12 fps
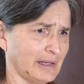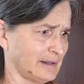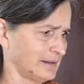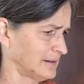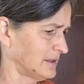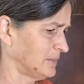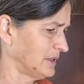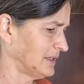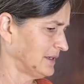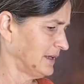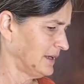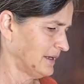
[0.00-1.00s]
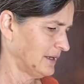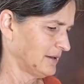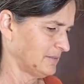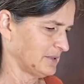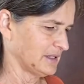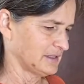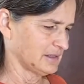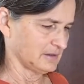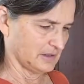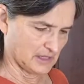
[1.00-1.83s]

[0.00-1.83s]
little bit. But okay,